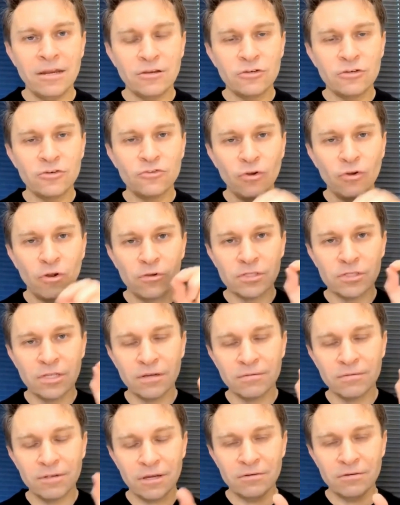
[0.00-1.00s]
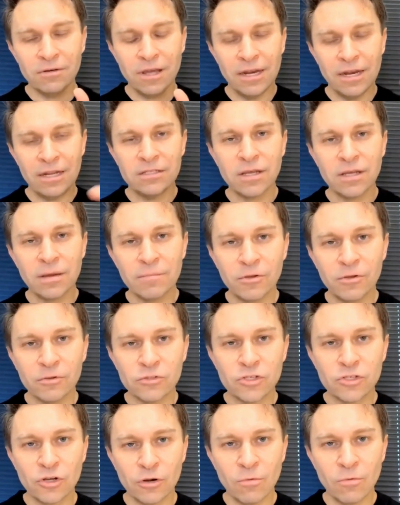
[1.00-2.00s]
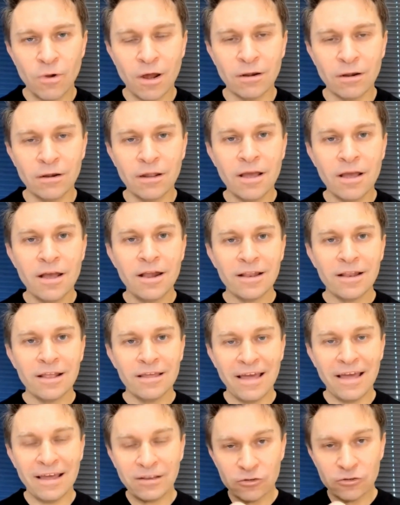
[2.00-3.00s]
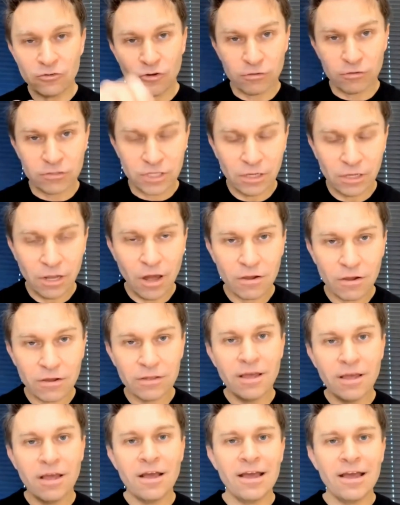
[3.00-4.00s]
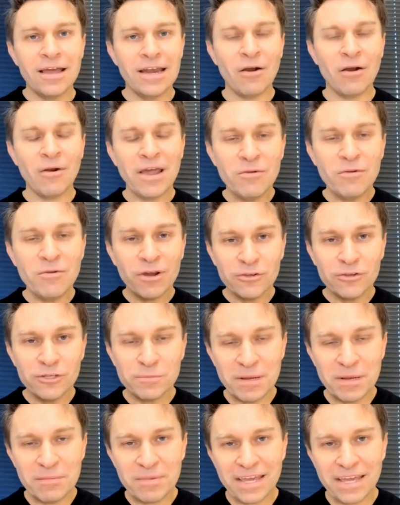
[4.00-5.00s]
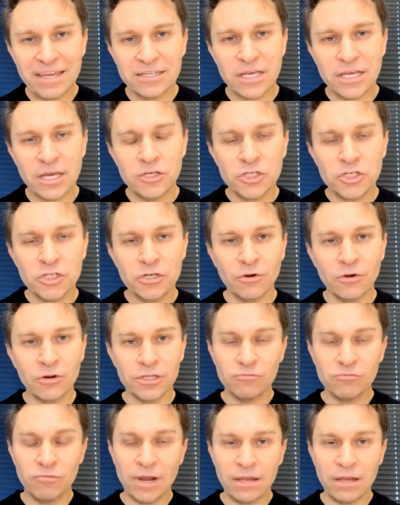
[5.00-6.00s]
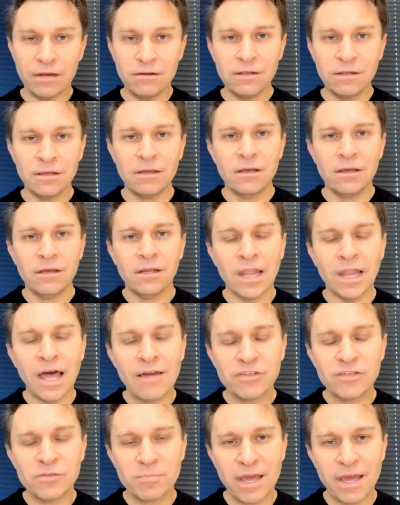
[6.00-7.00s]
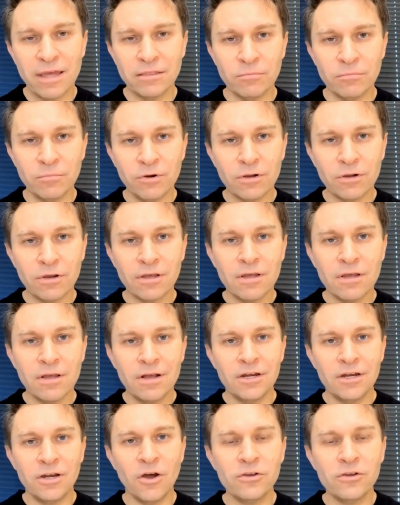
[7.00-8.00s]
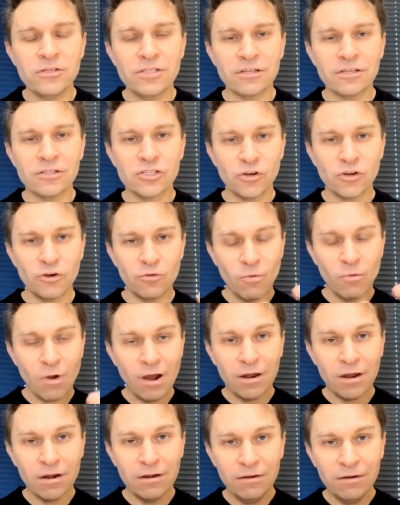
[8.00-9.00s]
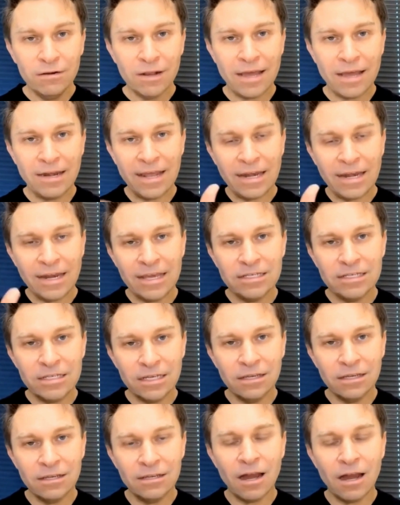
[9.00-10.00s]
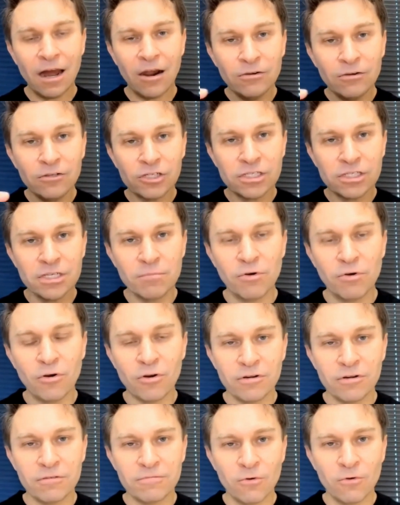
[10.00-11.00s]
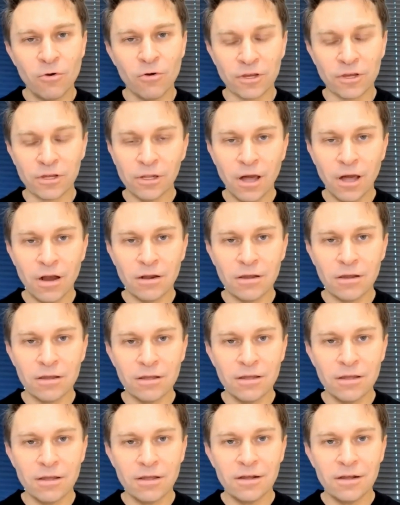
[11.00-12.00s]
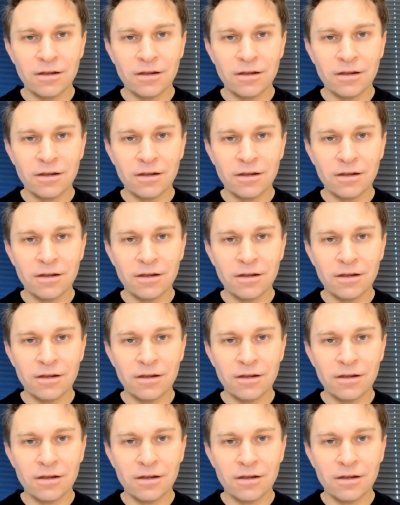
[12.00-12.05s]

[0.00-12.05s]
And it controls an enzyme called SIRT1 that controls the clock. Now, anyone who's been paying attention or has read Lifespan, the book, knows that SIRT1 and NAD aren't just important for the clock